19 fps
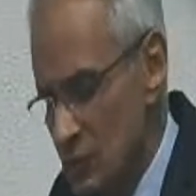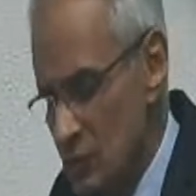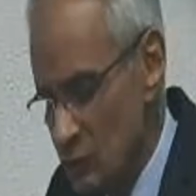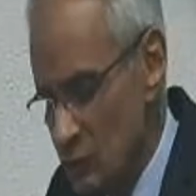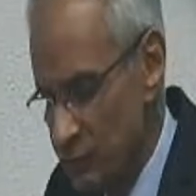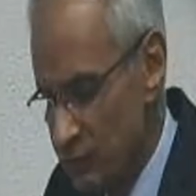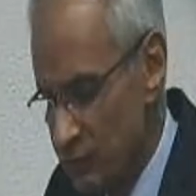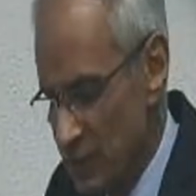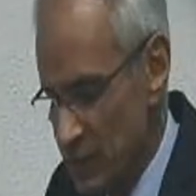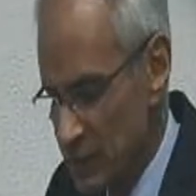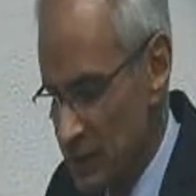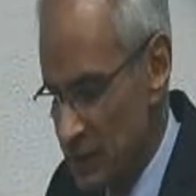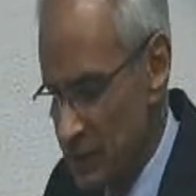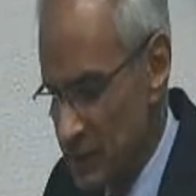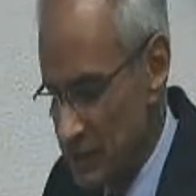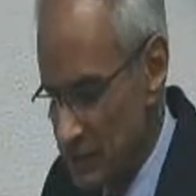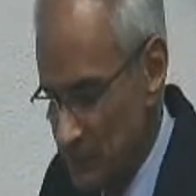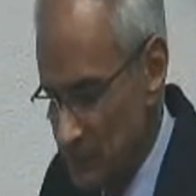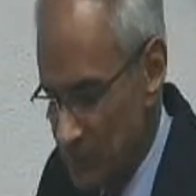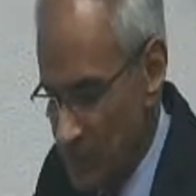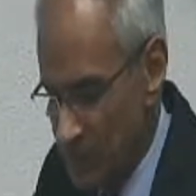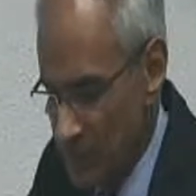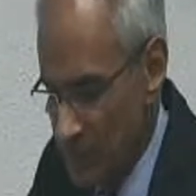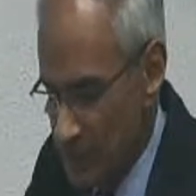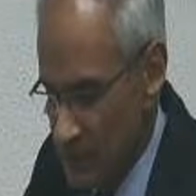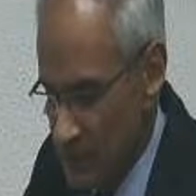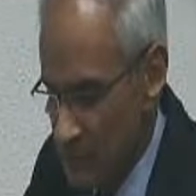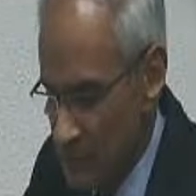to further
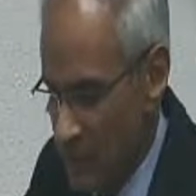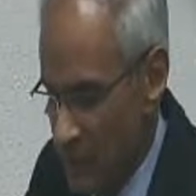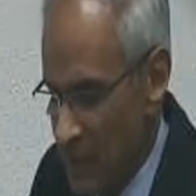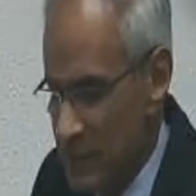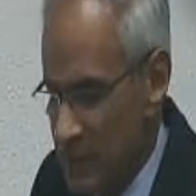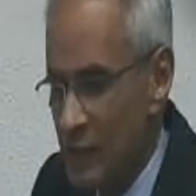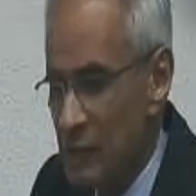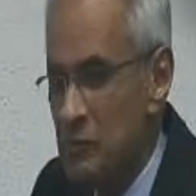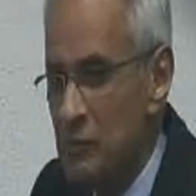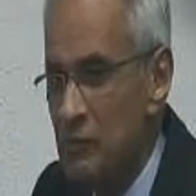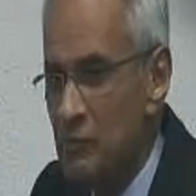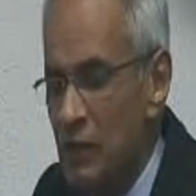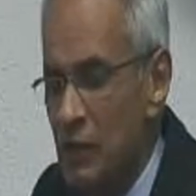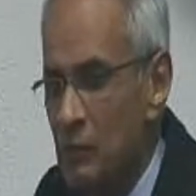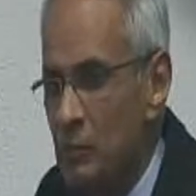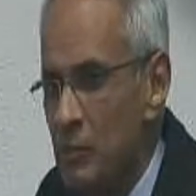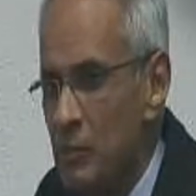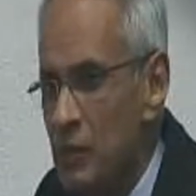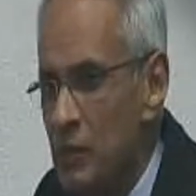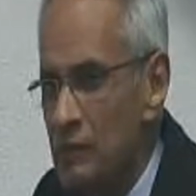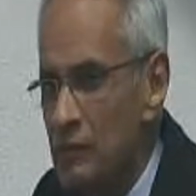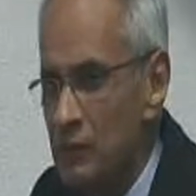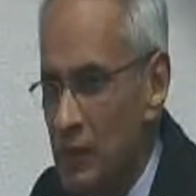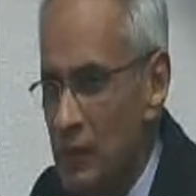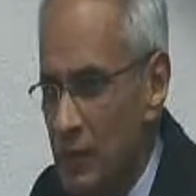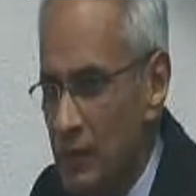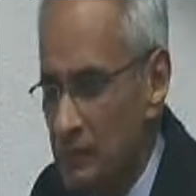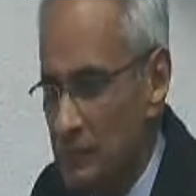the maritime development of
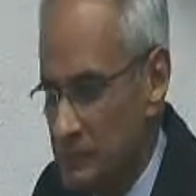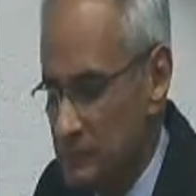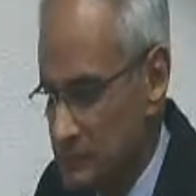India.